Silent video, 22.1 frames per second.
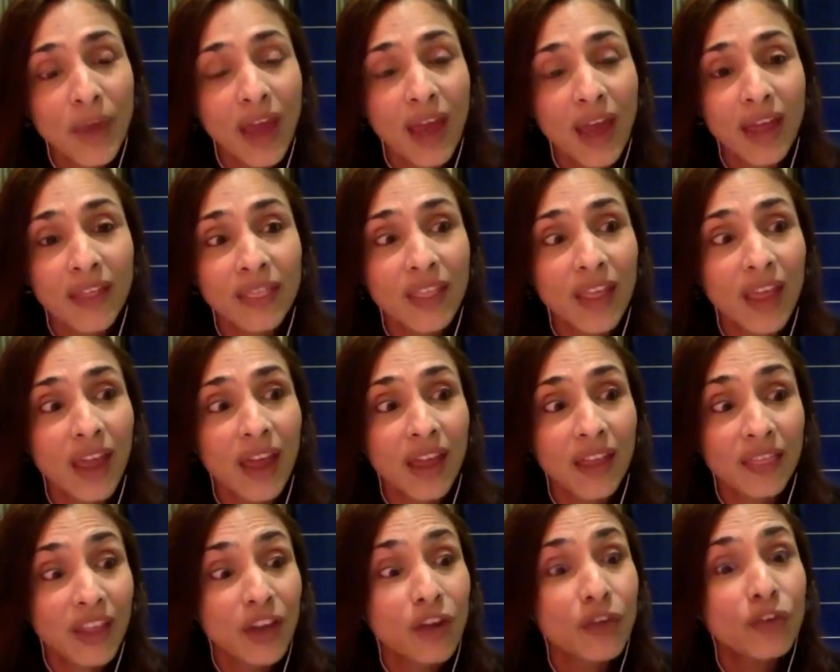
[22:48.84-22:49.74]
And
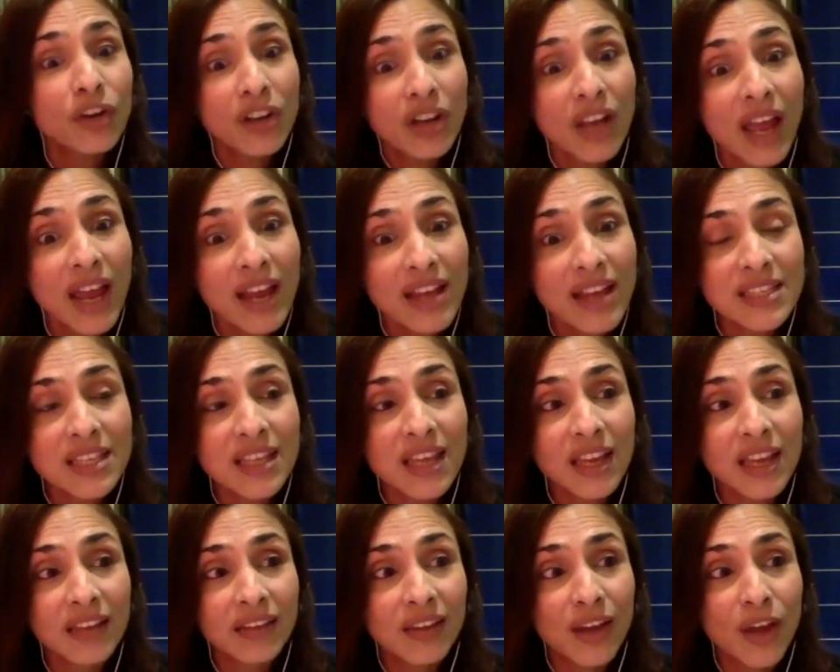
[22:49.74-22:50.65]
they realized
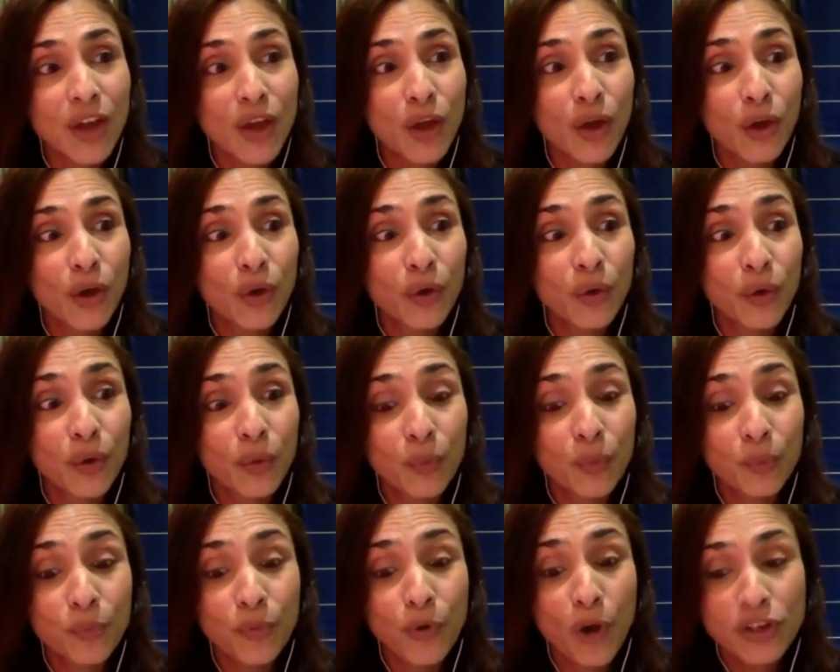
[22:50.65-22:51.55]
that
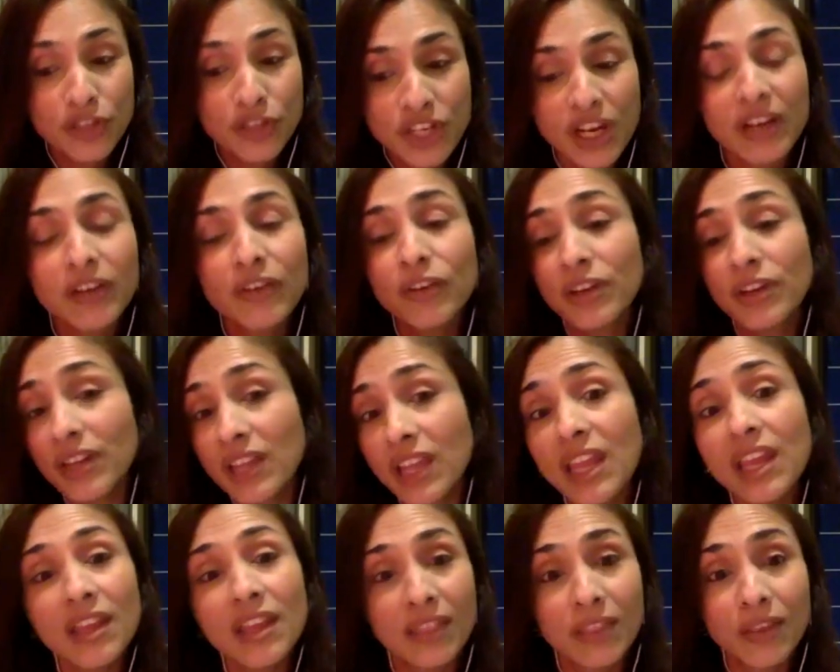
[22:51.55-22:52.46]
Project
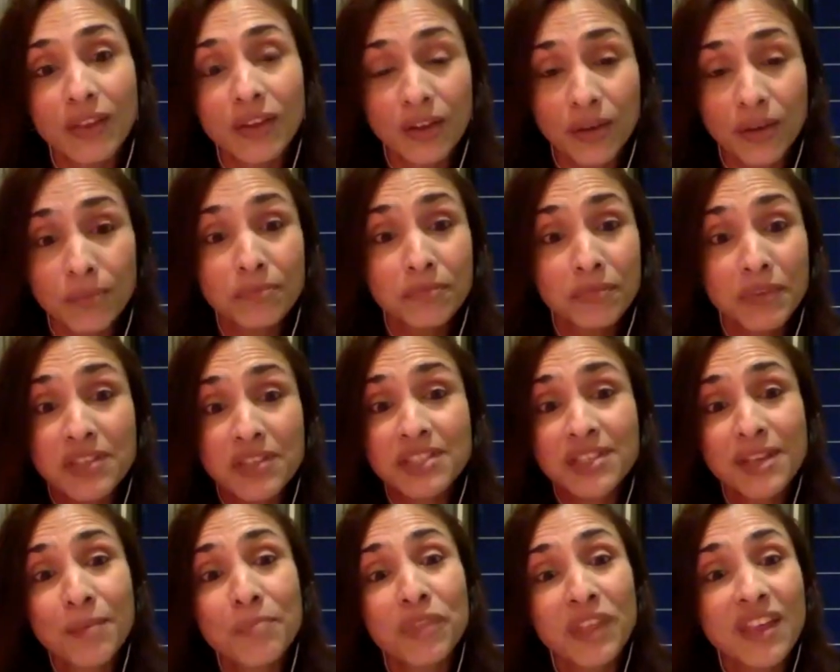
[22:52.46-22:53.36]
Rangit is
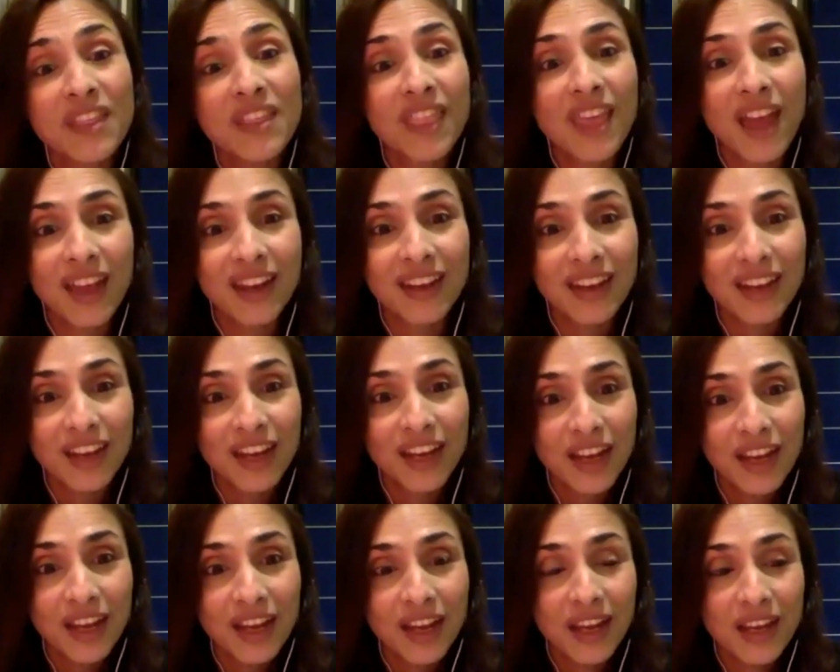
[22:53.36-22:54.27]
something that
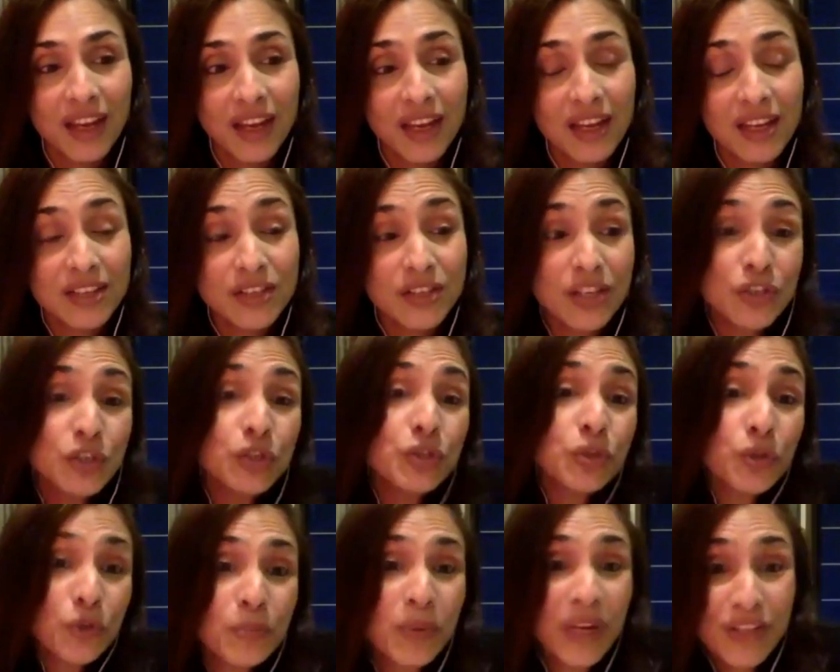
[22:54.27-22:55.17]

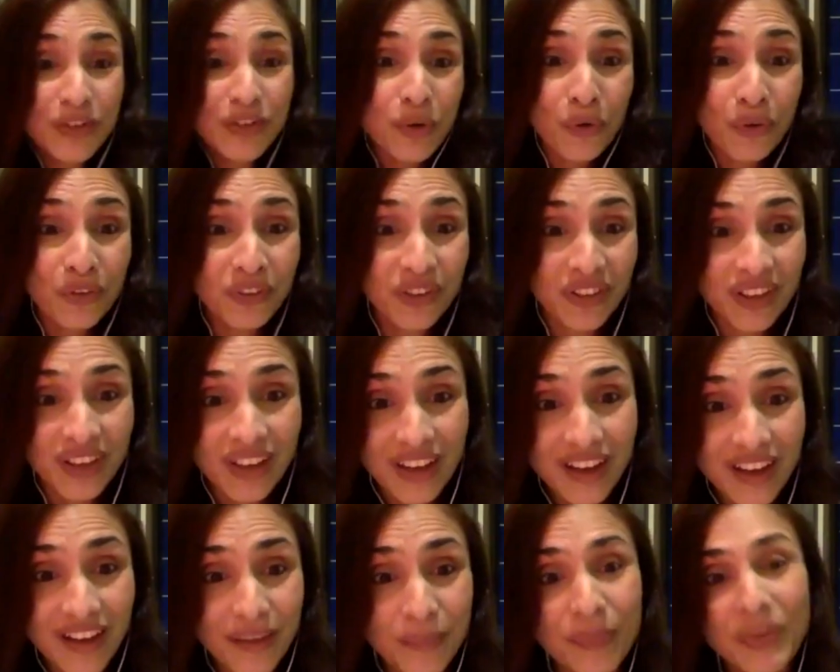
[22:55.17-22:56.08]
should be taught
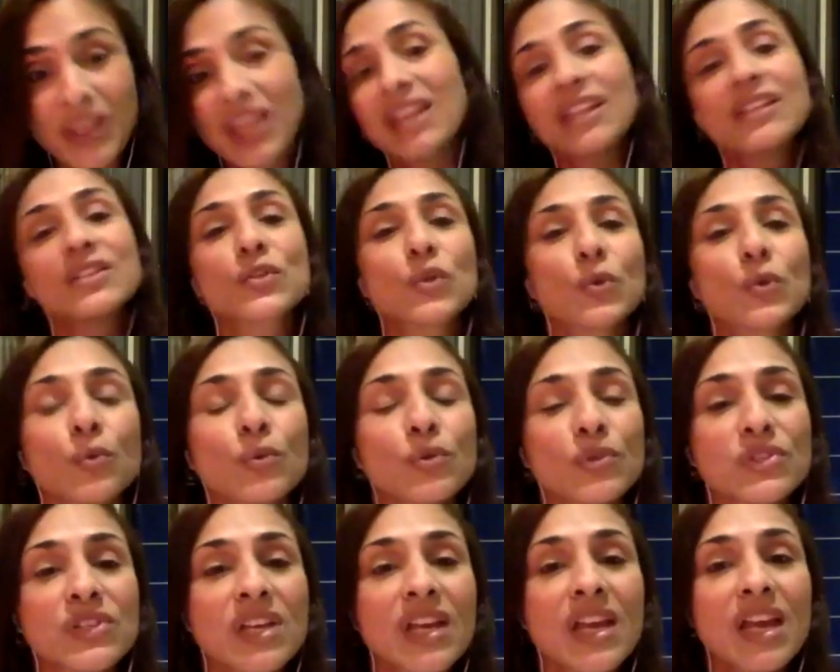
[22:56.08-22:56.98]
in
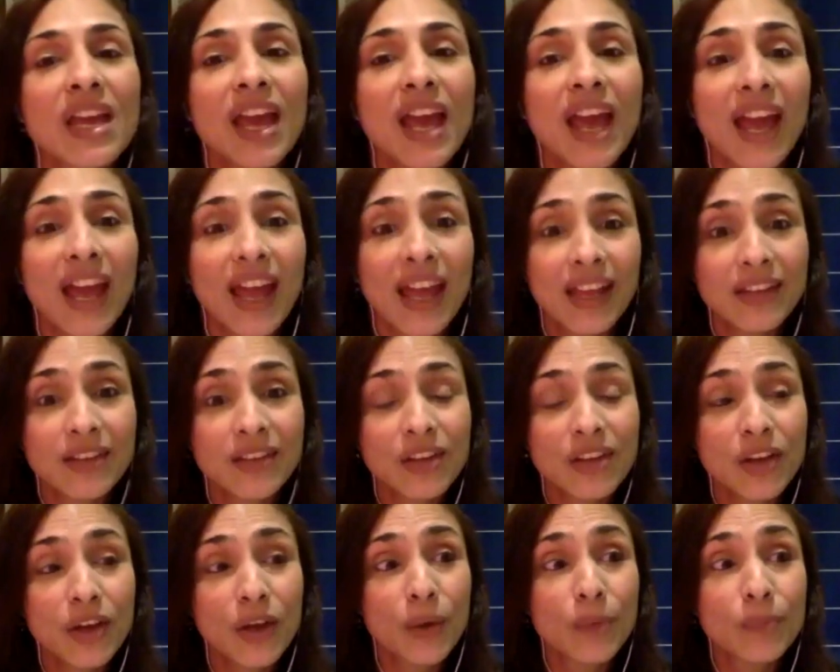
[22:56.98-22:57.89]
schools. And
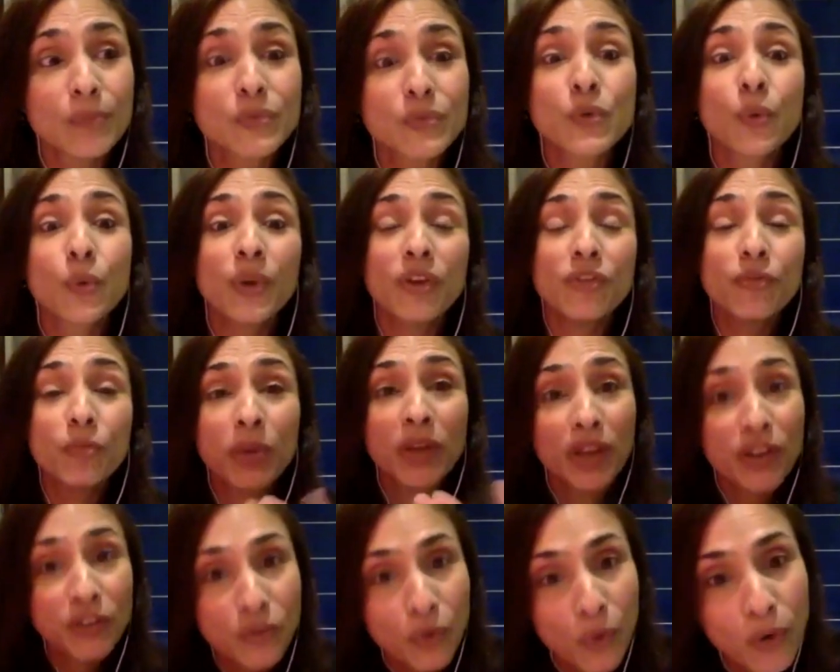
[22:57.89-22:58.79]
so we've been
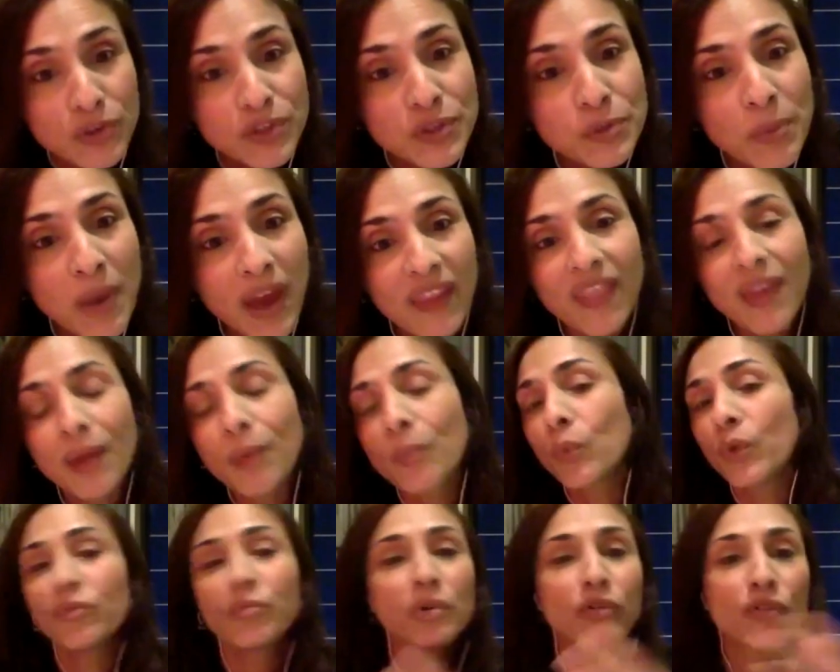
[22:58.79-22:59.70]
endorsed by them.
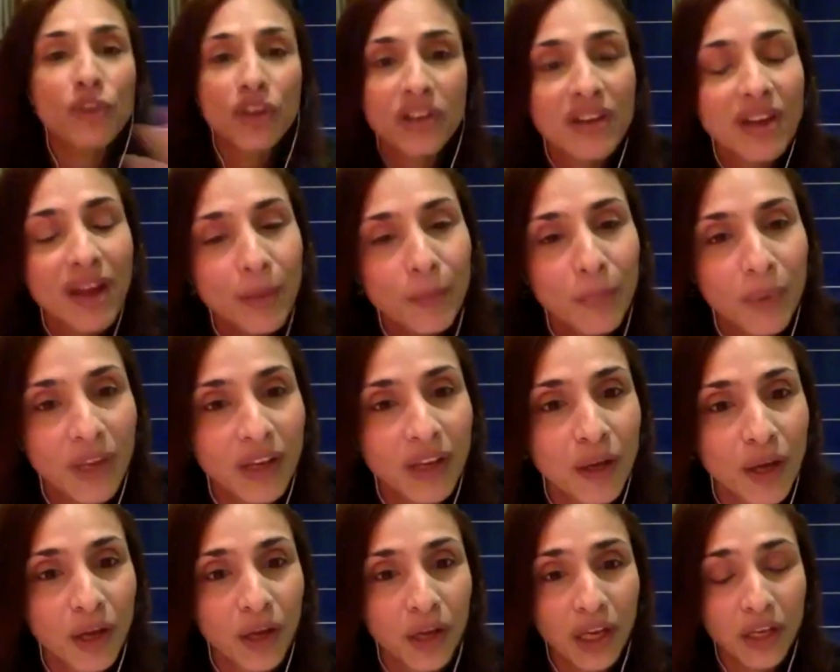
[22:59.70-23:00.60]
We've been written up in
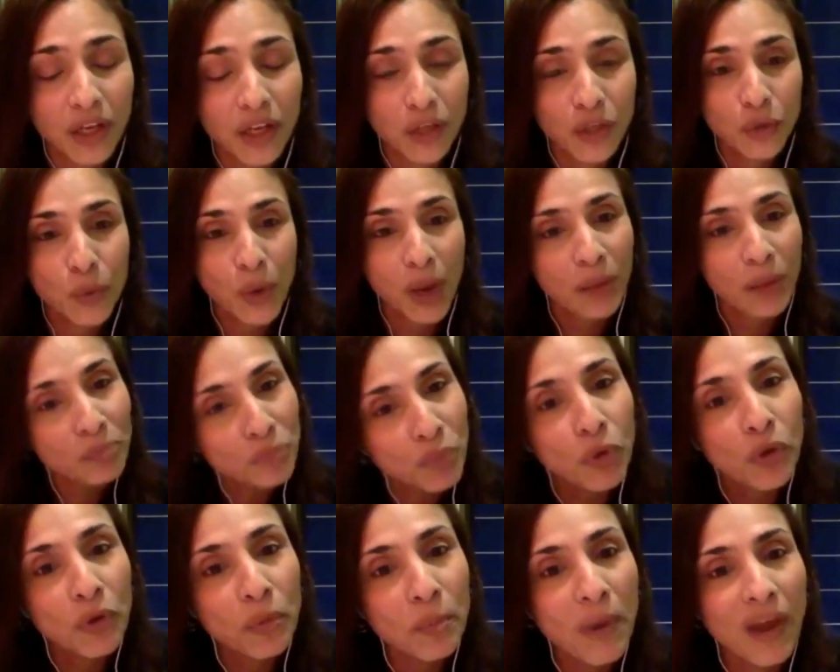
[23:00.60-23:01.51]
a UN
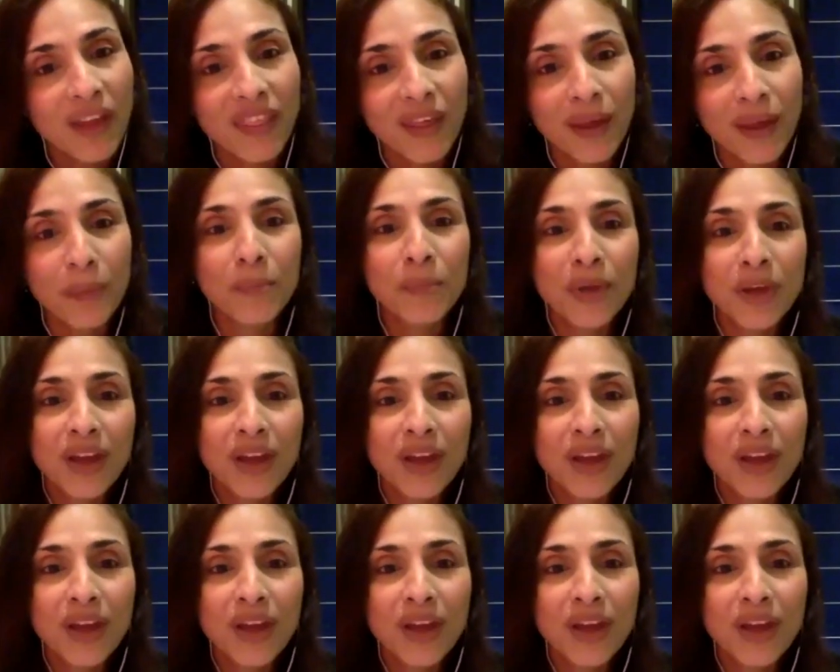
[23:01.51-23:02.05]
book by them.